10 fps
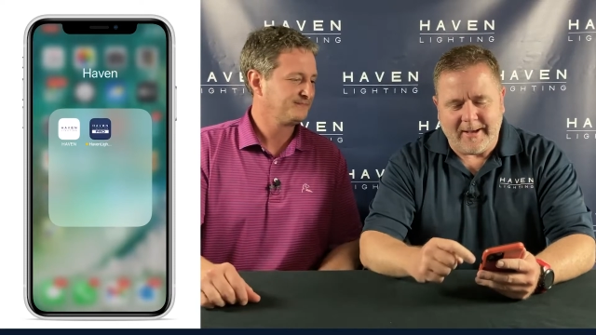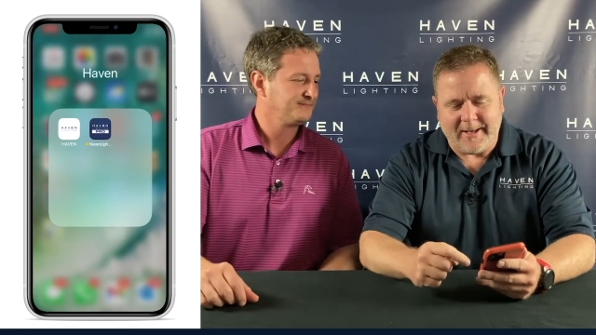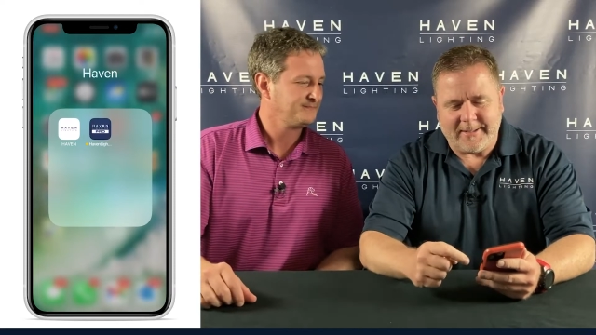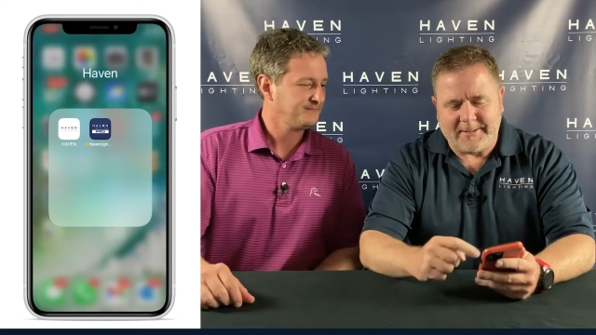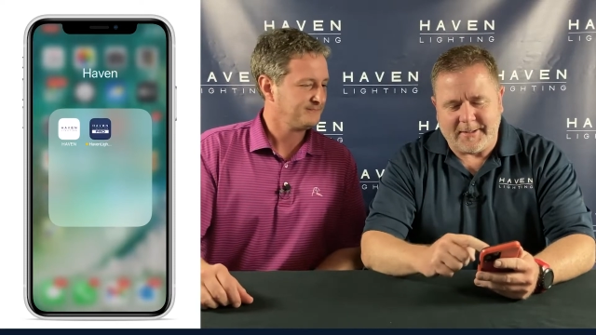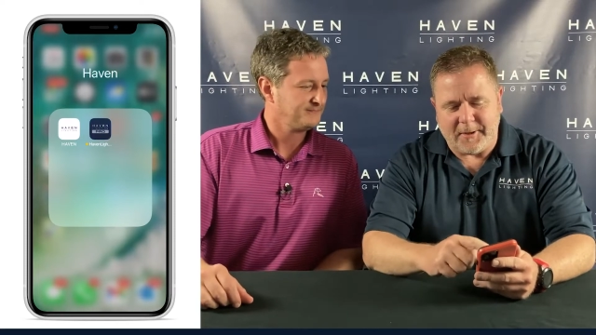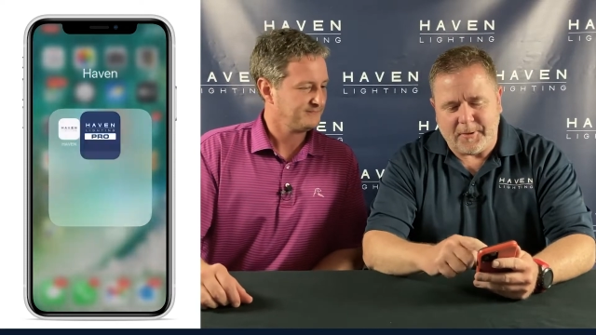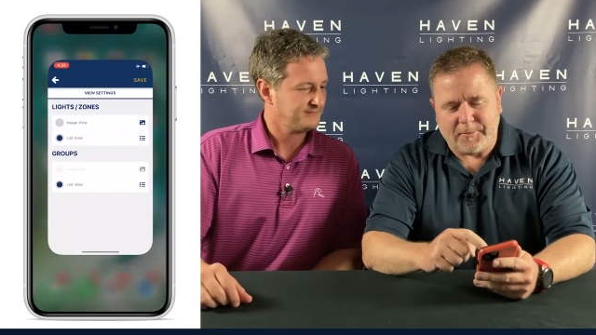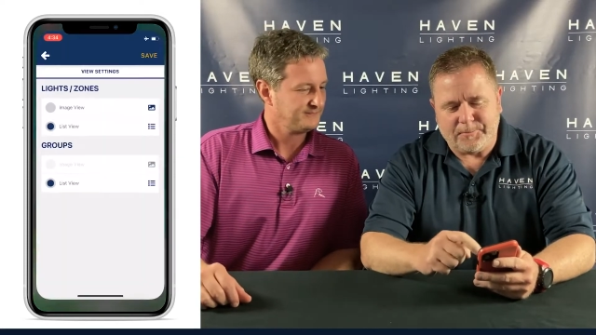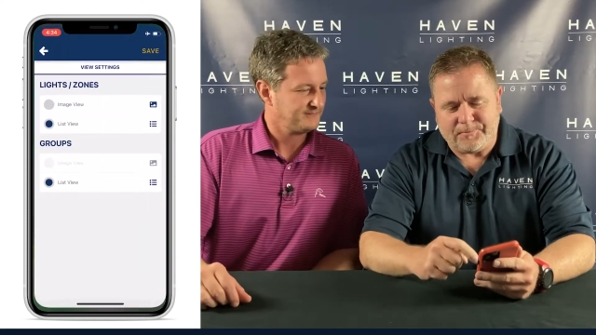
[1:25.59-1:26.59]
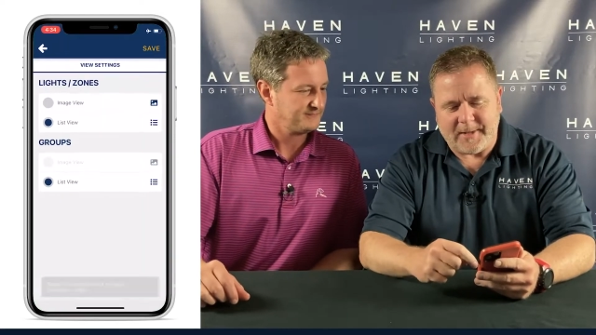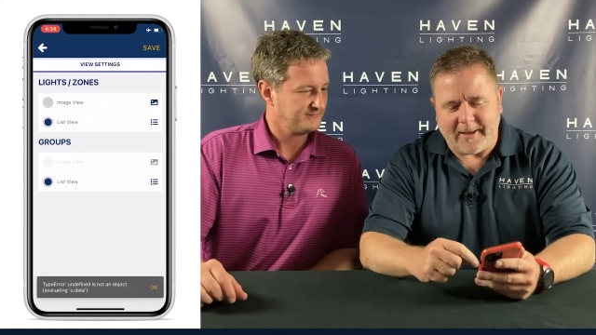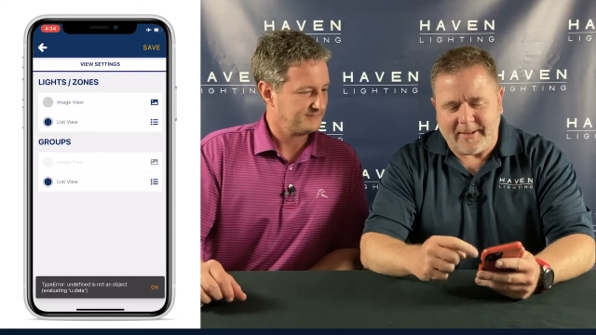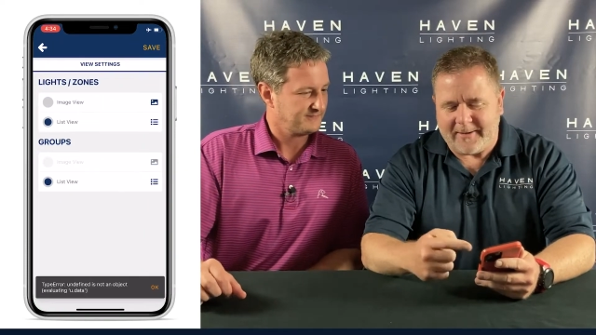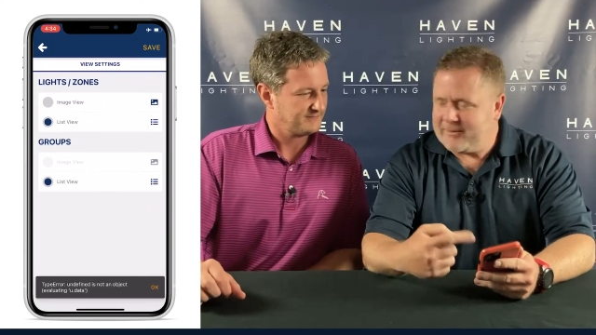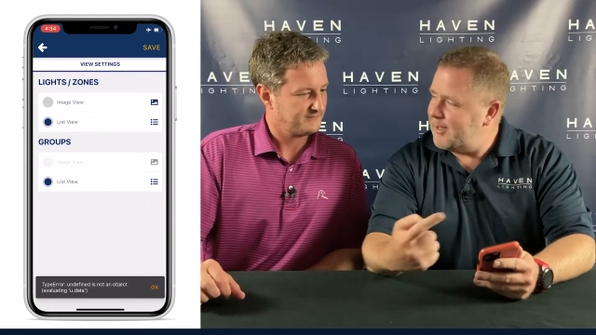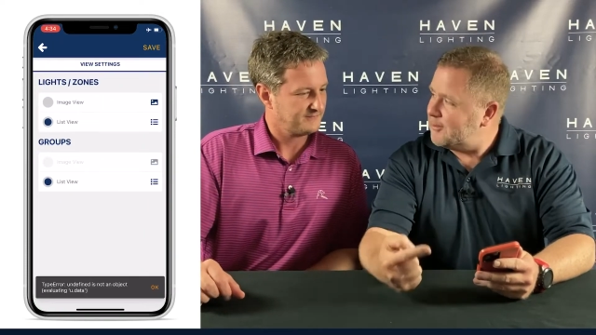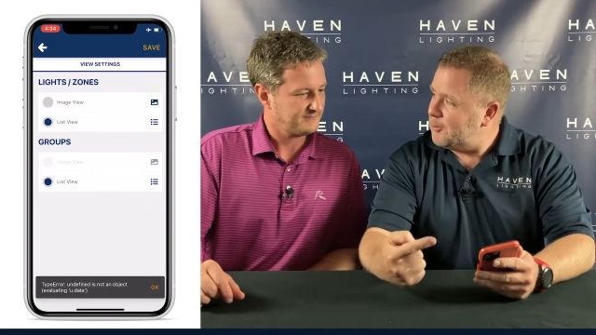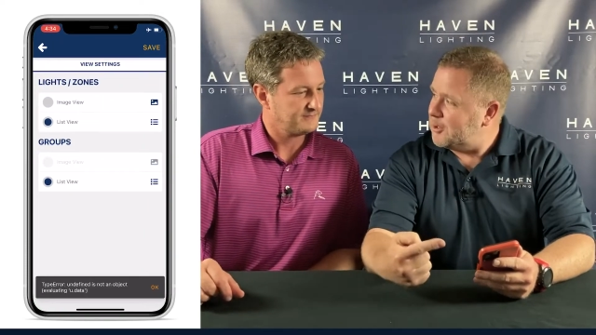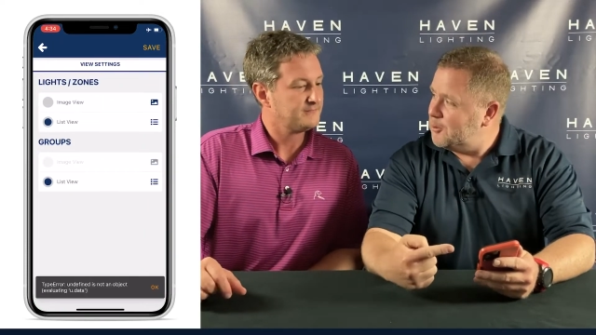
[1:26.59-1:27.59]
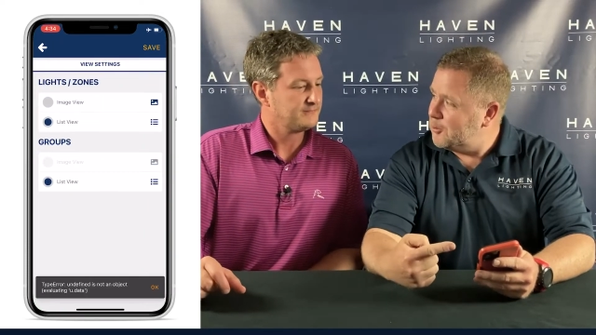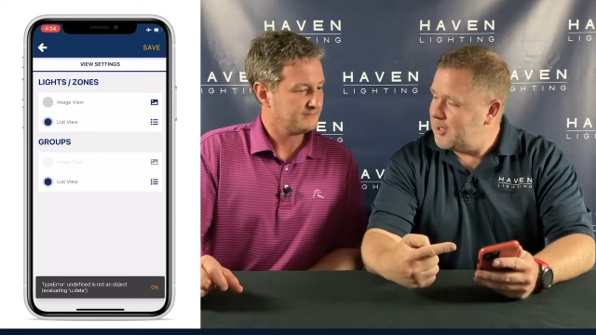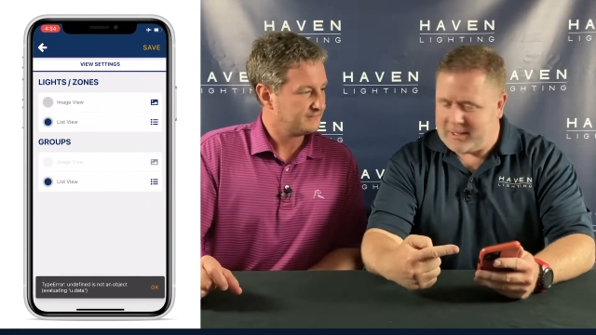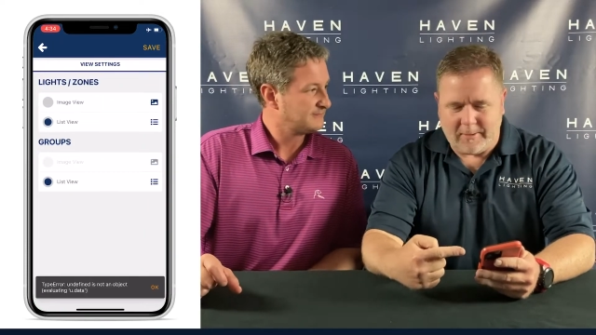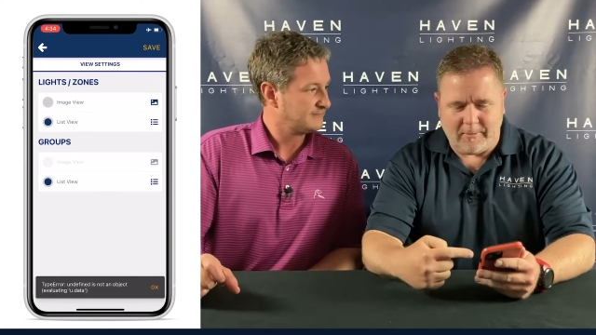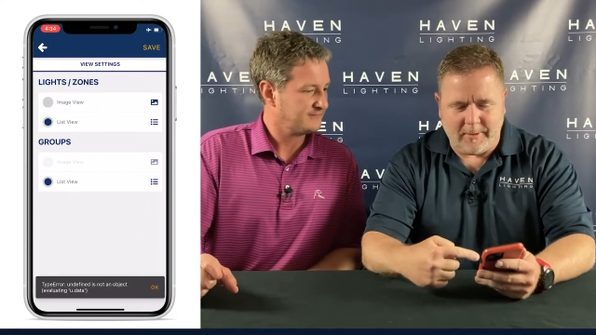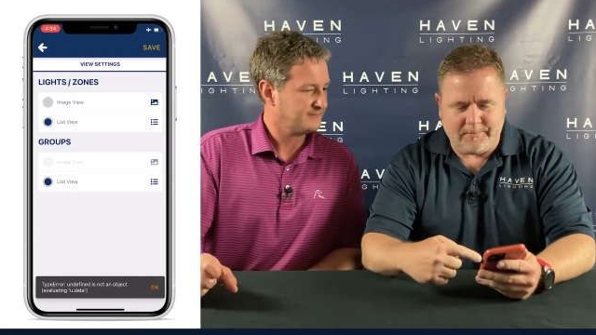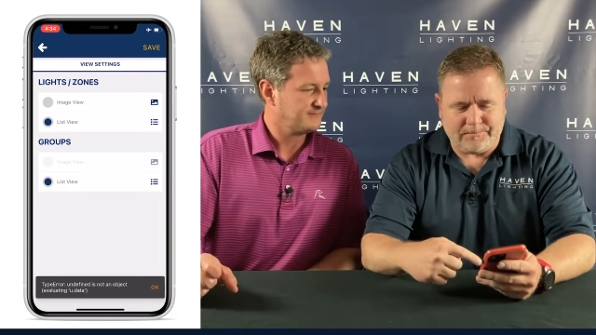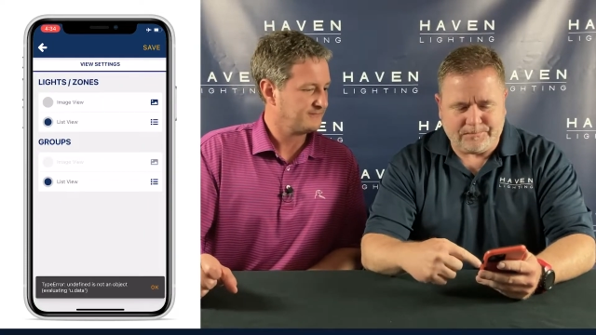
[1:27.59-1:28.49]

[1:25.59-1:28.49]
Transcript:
Speaker 1: And so now that I've got the recording going.